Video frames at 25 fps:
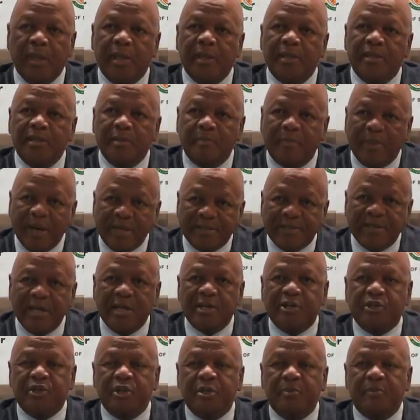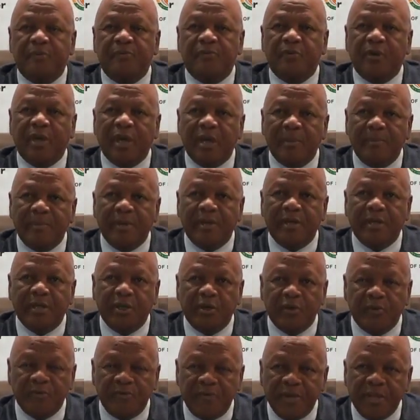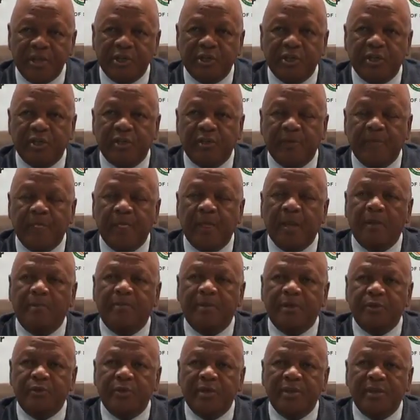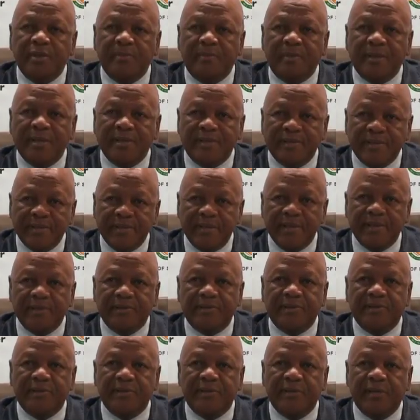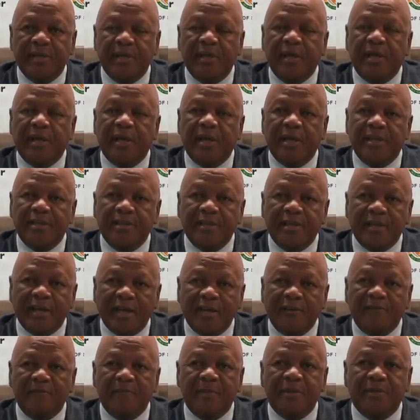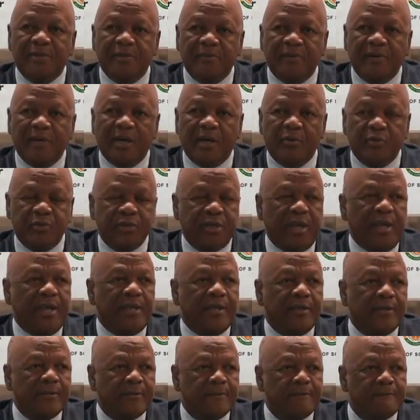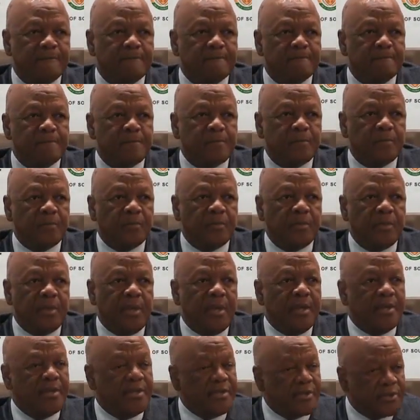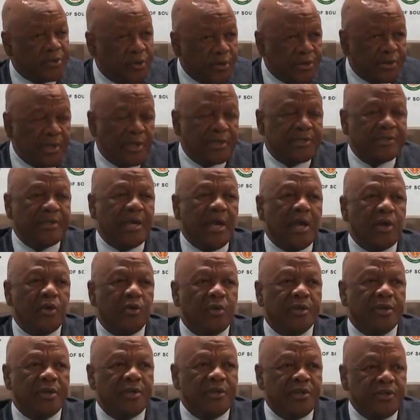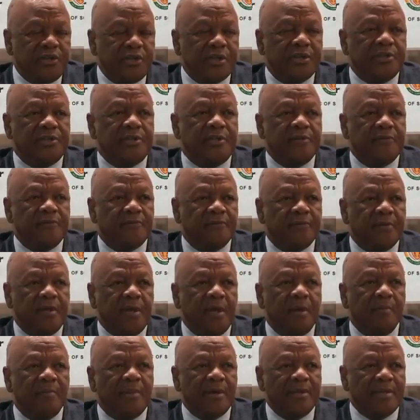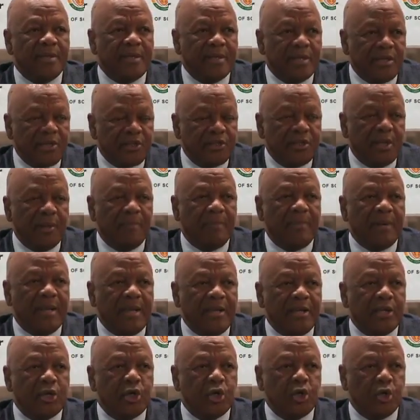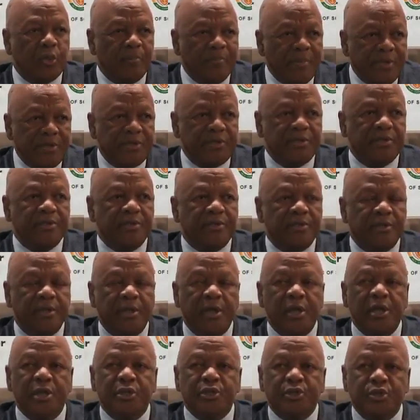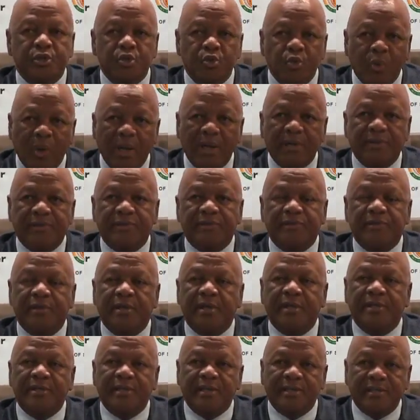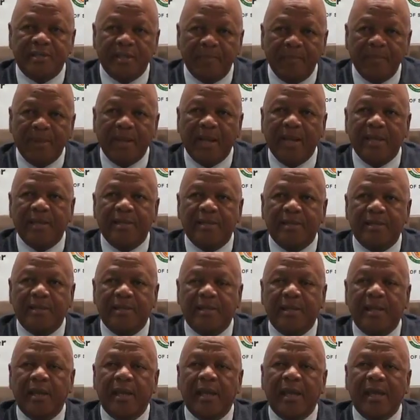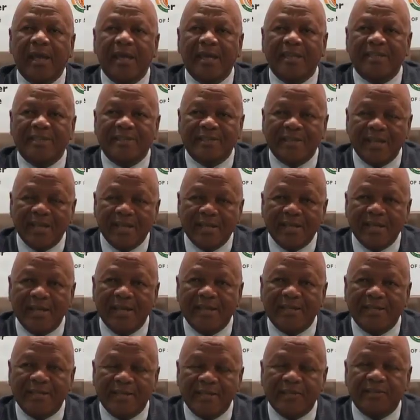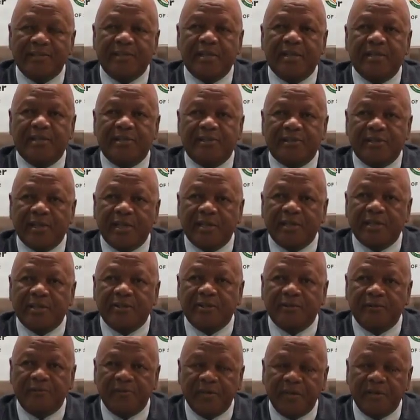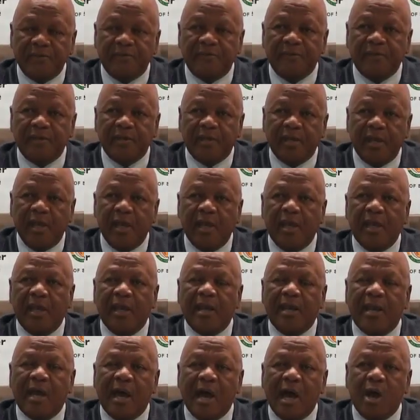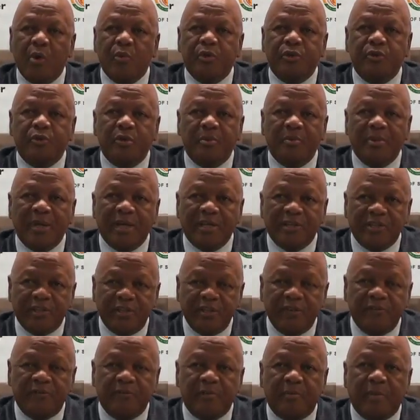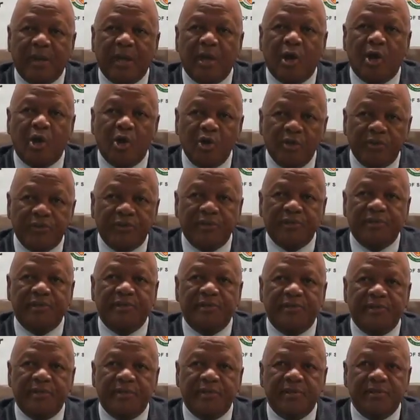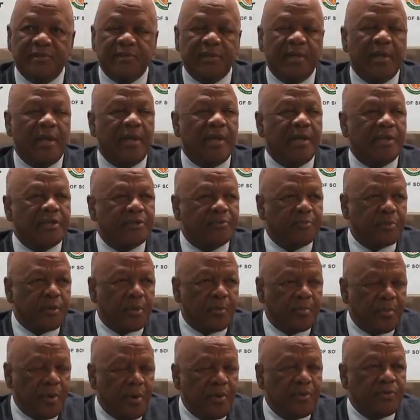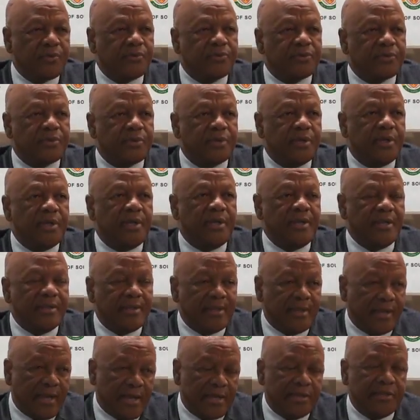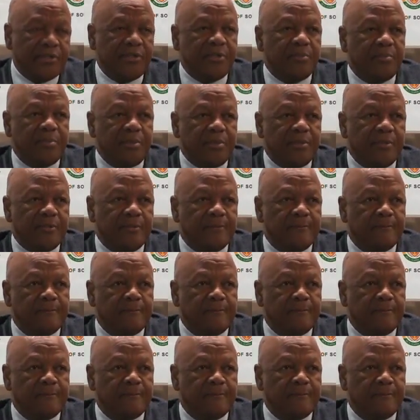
The Partnership for Urban Innovation between the Presidency and the Government of Gauteng, the Social Dialogue Initiative by the National Planning Commission towards determining a decent standard of living and how it will be achieved by all citizens as proposed in the NDP.